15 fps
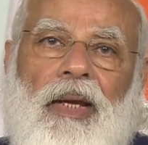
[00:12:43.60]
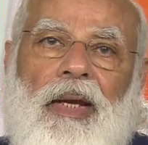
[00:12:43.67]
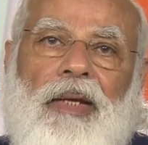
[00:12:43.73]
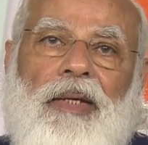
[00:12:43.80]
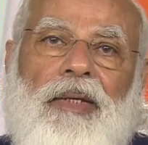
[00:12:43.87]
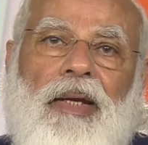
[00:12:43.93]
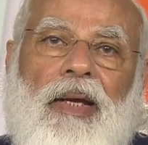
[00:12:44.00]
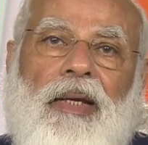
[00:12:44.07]

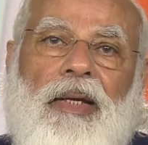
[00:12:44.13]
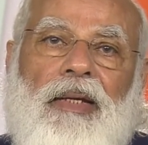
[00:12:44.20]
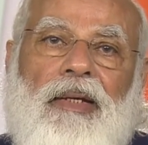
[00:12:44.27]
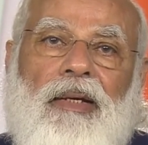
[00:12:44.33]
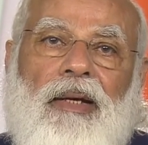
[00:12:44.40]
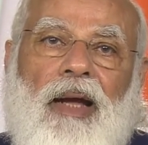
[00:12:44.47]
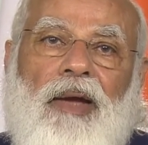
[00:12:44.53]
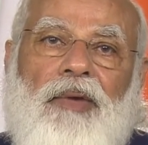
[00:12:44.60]
India can
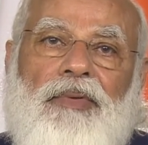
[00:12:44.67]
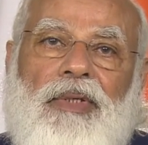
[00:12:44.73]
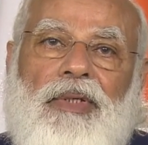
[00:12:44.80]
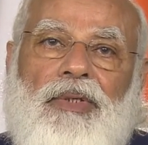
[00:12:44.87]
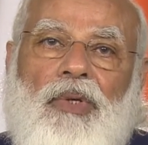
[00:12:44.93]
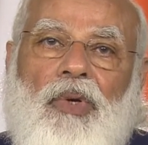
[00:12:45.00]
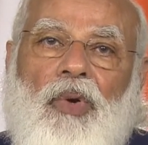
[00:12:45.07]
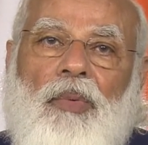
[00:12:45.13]
drive
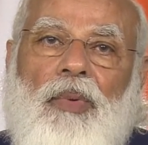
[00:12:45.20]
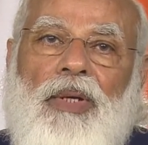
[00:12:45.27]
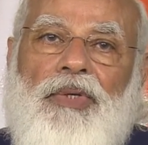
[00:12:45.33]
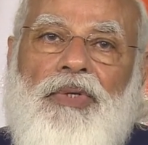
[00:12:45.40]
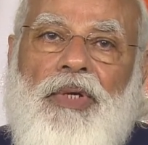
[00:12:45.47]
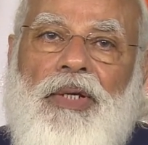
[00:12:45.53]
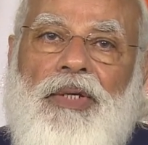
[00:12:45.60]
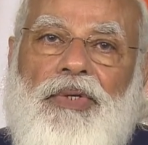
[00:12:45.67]
this global
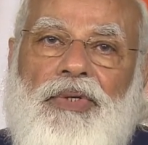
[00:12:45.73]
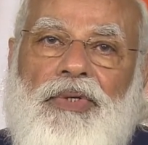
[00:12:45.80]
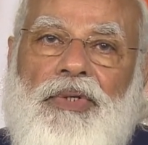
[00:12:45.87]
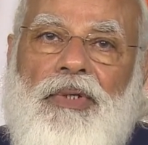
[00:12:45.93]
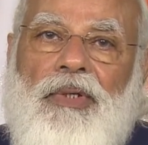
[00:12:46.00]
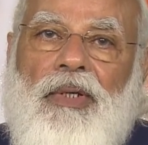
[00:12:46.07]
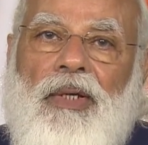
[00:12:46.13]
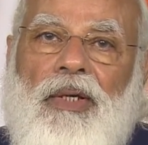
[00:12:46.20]
change
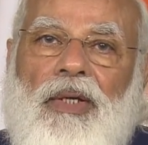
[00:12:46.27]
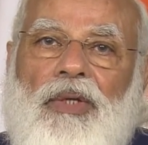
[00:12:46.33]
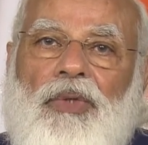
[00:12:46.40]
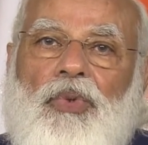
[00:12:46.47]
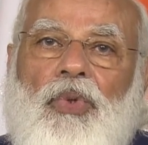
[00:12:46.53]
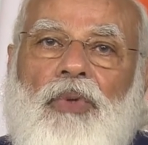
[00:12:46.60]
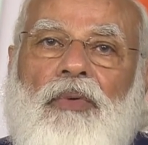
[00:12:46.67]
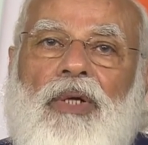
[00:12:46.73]

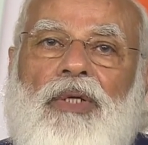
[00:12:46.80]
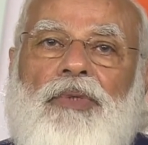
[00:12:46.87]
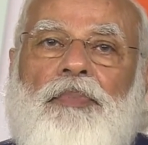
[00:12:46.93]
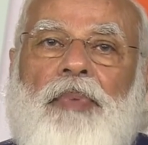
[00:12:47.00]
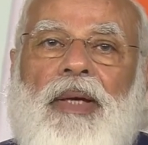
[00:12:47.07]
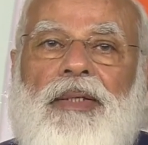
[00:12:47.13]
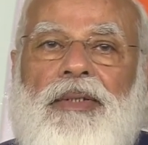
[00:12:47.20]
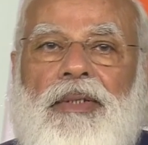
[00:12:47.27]
through our
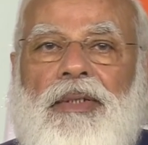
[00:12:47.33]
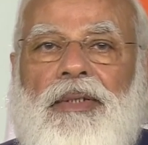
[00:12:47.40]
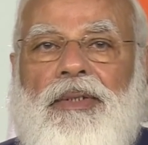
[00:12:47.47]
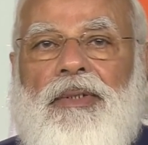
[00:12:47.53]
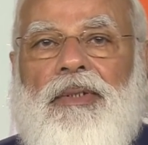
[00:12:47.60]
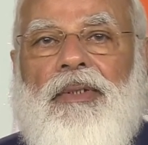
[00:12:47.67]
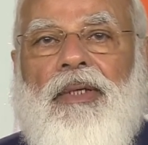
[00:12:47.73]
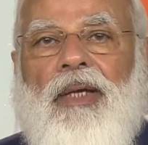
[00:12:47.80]

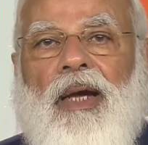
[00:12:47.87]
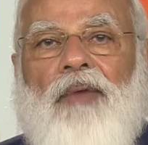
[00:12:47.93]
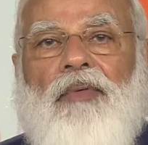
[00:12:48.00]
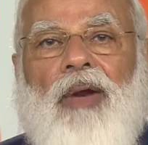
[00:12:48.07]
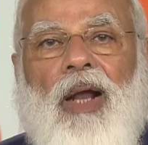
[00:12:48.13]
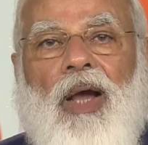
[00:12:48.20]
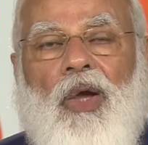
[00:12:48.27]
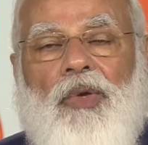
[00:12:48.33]
spices,
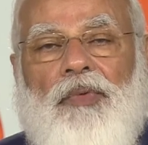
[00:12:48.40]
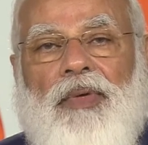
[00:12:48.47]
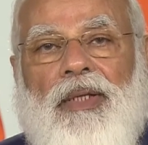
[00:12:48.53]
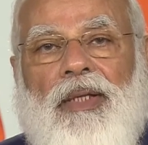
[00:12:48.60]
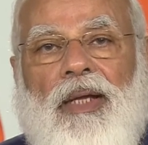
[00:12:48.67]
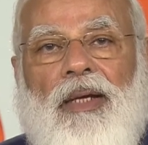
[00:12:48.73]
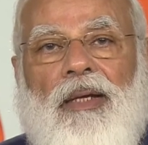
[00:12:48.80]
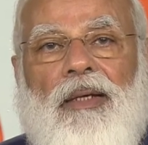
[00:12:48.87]
our
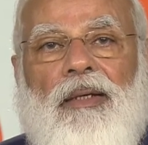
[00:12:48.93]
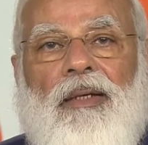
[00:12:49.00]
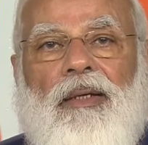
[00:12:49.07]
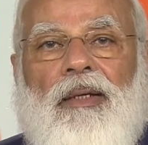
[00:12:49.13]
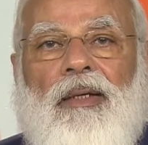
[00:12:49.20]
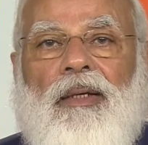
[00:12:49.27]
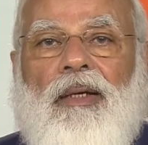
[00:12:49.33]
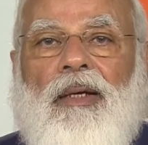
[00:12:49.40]
Ayurveda
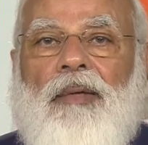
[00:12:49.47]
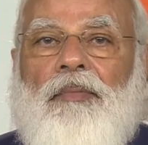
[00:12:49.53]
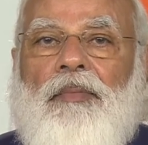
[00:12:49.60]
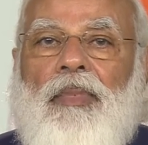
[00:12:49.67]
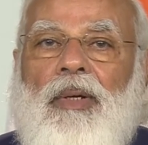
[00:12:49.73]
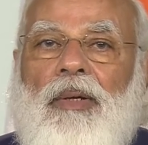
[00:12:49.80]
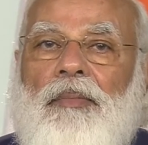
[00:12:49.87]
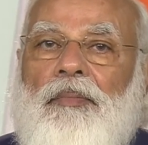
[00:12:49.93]

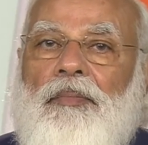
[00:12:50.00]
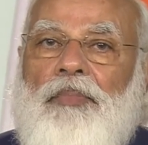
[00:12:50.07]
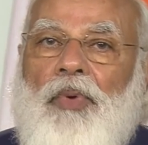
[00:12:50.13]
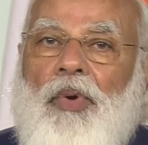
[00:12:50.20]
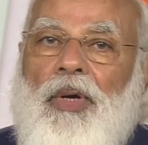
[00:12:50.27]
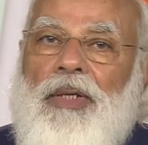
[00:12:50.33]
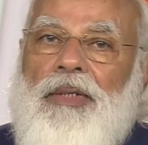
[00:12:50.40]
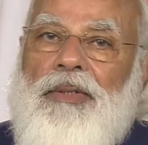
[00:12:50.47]

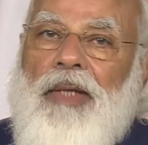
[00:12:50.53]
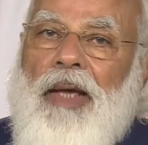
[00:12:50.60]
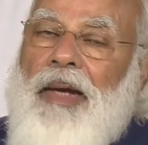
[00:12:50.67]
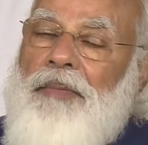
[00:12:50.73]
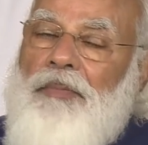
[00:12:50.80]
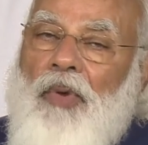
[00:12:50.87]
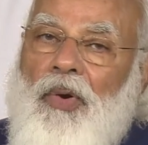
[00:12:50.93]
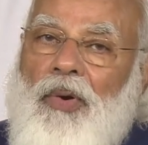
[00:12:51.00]
products,
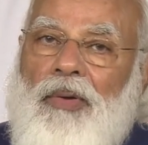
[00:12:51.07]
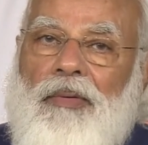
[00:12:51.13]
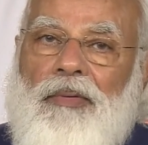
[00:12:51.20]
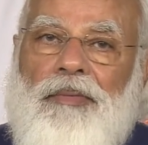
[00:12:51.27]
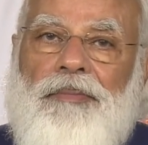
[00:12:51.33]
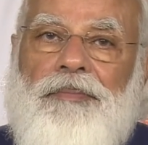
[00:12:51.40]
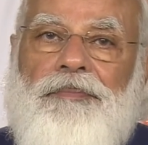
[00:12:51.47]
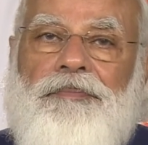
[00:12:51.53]
and more.
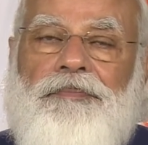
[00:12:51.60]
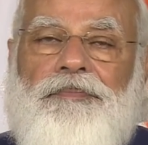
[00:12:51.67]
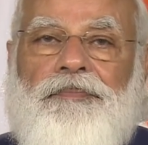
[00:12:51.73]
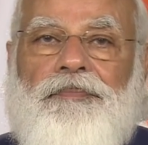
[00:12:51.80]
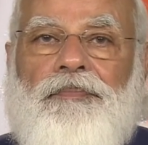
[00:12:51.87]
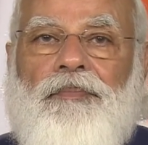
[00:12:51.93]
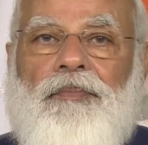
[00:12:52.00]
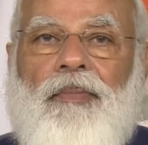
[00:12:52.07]

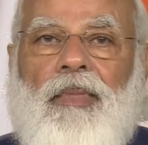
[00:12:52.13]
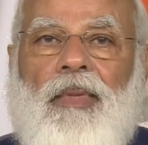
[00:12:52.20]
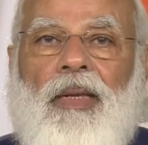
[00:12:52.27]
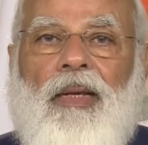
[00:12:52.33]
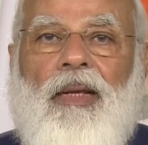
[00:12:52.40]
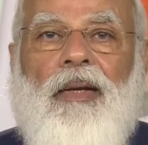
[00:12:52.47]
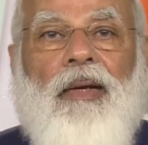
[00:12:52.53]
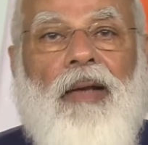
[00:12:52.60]

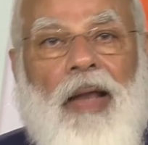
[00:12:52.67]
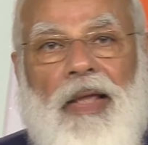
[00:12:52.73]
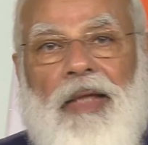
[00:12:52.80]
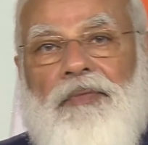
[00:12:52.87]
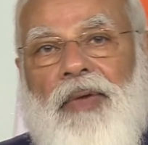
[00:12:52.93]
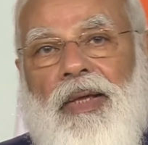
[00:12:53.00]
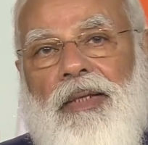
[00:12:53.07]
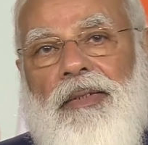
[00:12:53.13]

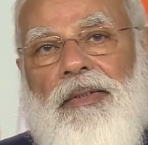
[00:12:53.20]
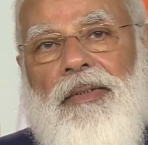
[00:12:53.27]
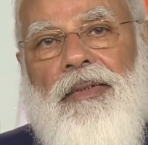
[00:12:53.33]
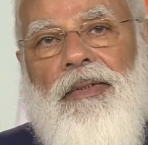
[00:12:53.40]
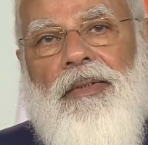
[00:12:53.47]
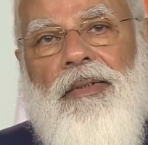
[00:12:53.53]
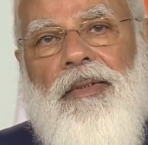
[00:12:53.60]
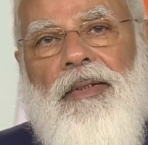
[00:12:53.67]
Likewise,
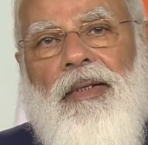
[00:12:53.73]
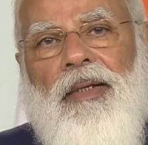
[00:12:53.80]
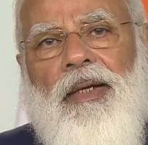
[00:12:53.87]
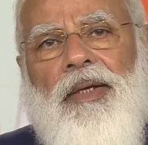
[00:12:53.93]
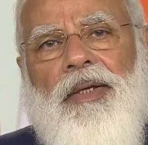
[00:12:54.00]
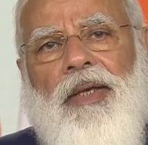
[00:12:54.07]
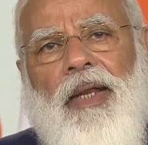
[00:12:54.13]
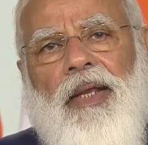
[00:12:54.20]

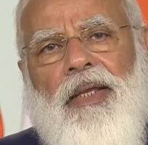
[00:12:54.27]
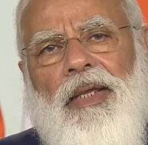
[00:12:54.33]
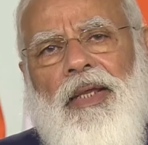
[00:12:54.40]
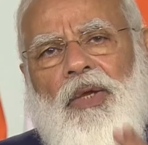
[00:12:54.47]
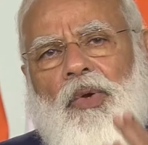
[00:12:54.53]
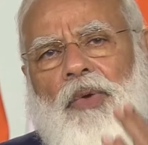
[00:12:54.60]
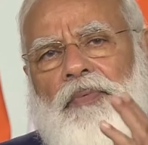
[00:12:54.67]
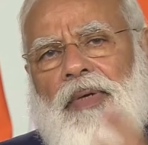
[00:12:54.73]
take
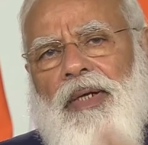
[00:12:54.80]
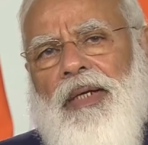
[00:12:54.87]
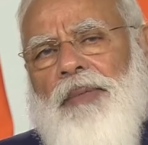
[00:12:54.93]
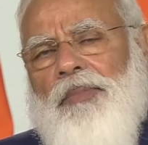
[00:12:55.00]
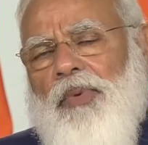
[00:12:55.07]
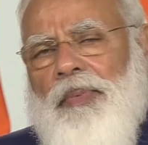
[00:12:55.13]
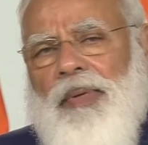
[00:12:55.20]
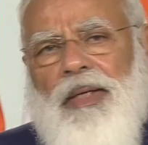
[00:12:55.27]
eco-friendly
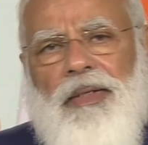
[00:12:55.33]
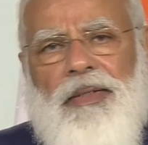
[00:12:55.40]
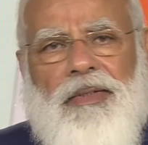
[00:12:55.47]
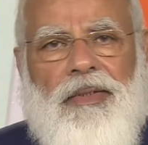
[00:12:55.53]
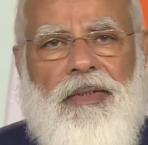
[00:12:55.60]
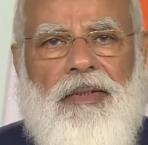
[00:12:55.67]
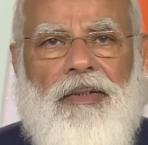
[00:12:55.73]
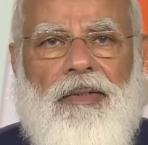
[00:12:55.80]

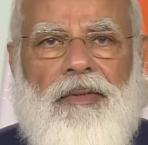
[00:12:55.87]
mobility.